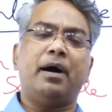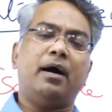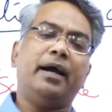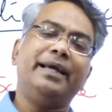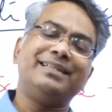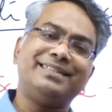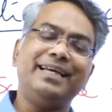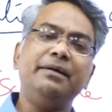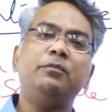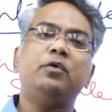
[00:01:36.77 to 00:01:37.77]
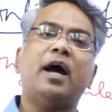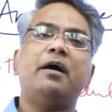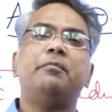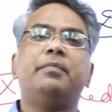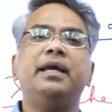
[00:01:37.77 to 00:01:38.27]
is deemed to
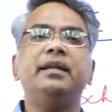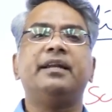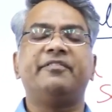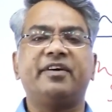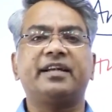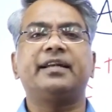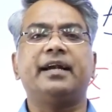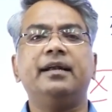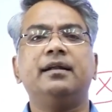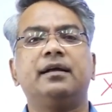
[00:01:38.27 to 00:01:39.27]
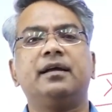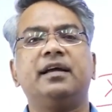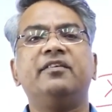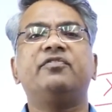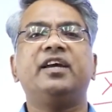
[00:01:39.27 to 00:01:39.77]
have been defected
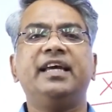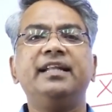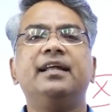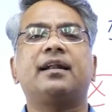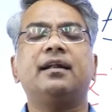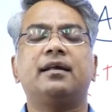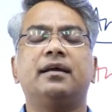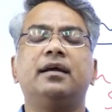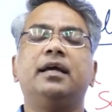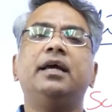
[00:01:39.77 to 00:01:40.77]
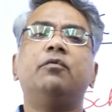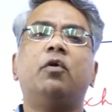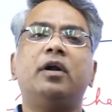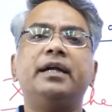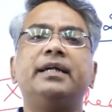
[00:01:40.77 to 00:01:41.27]
if either he
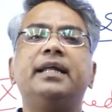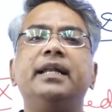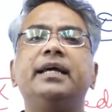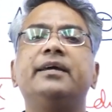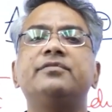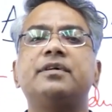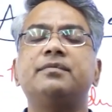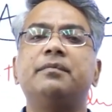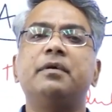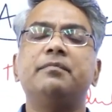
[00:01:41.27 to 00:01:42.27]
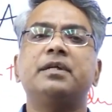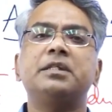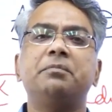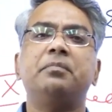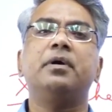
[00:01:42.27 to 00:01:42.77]
voluntarily gives up the
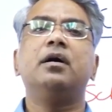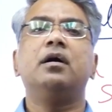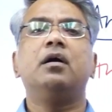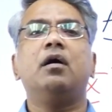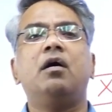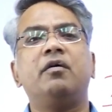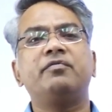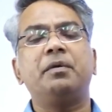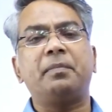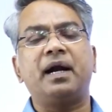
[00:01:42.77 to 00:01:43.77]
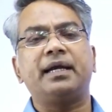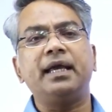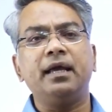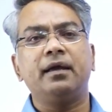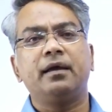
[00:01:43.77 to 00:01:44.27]
membership of the
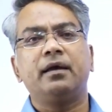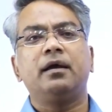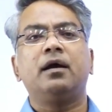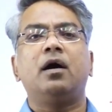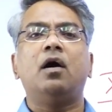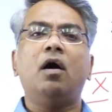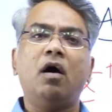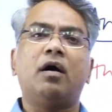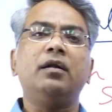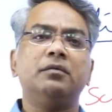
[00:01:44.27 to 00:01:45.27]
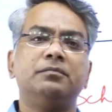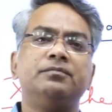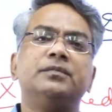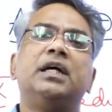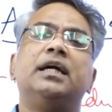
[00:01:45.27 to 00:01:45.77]
party or
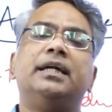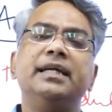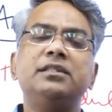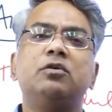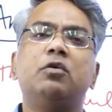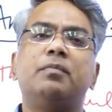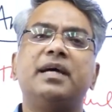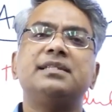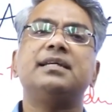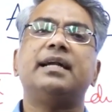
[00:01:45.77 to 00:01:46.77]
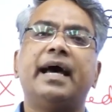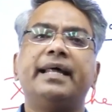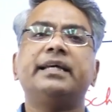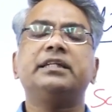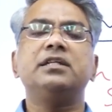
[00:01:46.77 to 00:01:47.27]
disobeys the
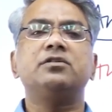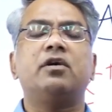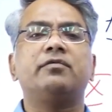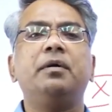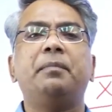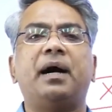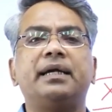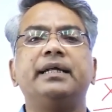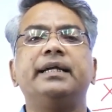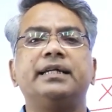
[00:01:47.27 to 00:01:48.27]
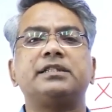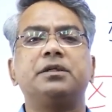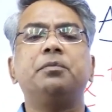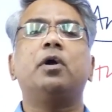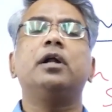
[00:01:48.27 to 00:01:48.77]
directions of the party
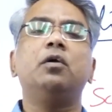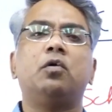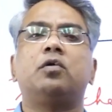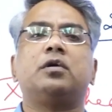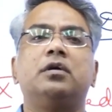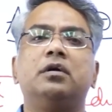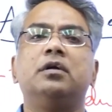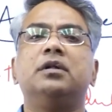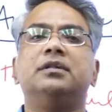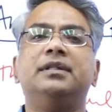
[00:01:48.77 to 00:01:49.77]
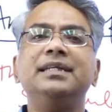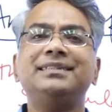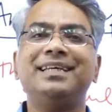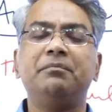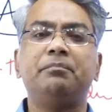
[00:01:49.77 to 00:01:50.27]
leadership on an oath. This
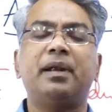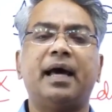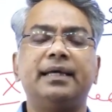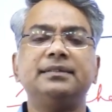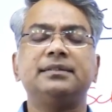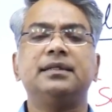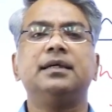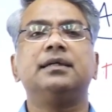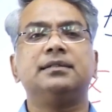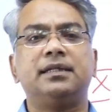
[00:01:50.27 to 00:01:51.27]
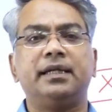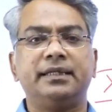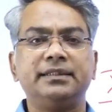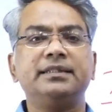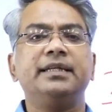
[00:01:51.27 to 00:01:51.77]
implies the
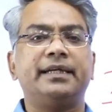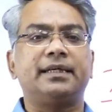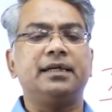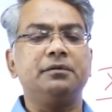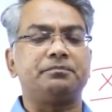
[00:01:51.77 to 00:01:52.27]
legislator